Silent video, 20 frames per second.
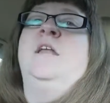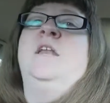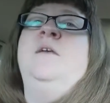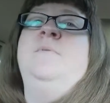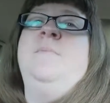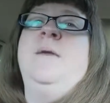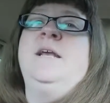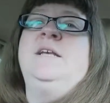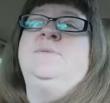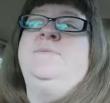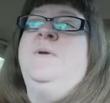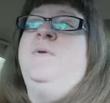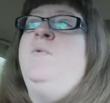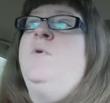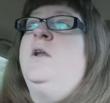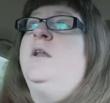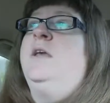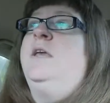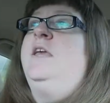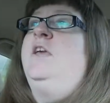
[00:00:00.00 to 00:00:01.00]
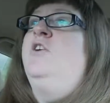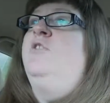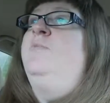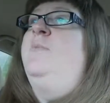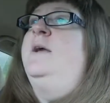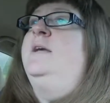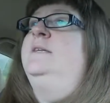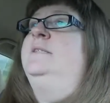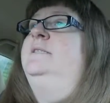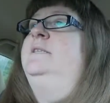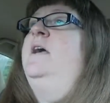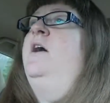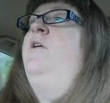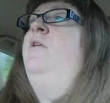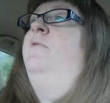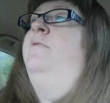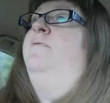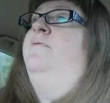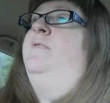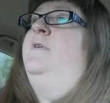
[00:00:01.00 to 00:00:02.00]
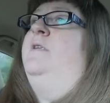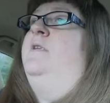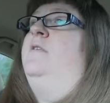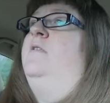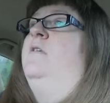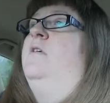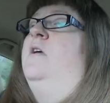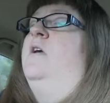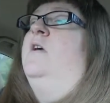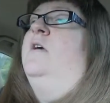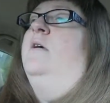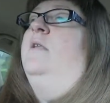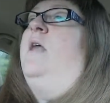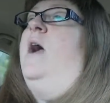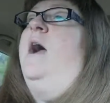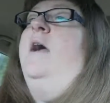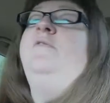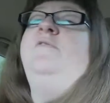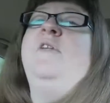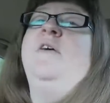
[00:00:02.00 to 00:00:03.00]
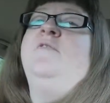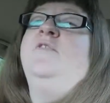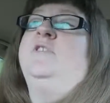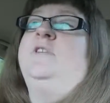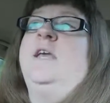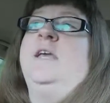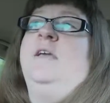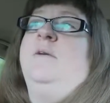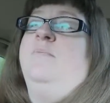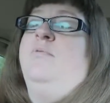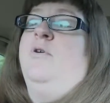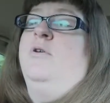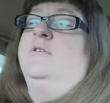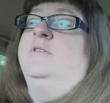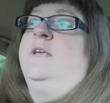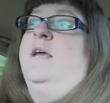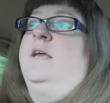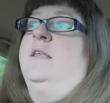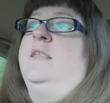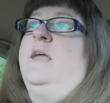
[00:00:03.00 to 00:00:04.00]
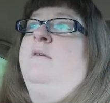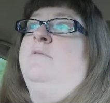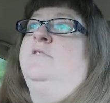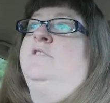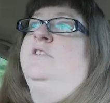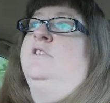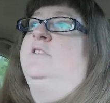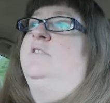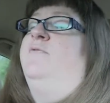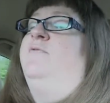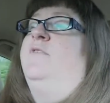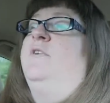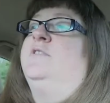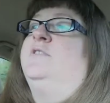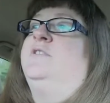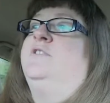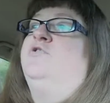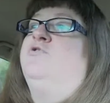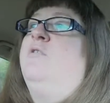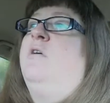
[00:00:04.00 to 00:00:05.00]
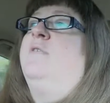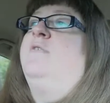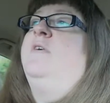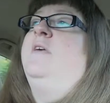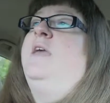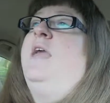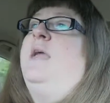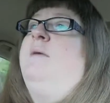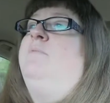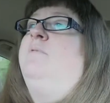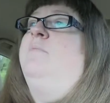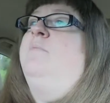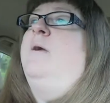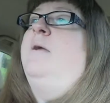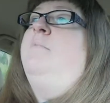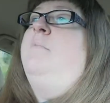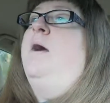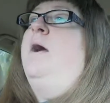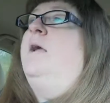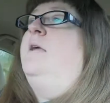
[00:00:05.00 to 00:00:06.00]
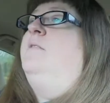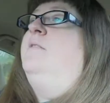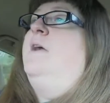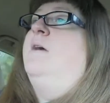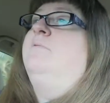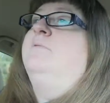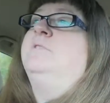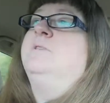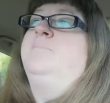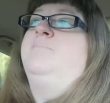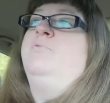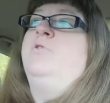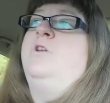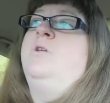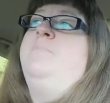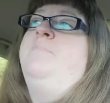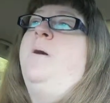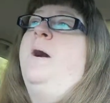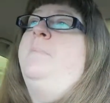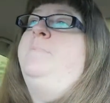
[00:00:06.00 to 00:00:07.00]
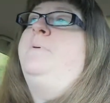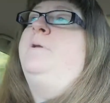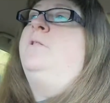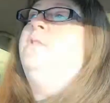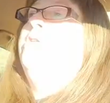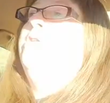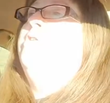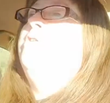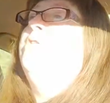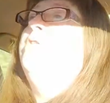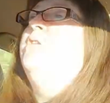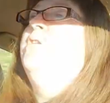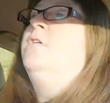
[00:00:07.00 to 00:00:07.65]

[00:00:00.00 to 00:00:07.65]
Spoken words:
and it makes me want to kill myself. And now, I've never taken Prozac. That was just the first drug that came to my mind. That was a pretty popular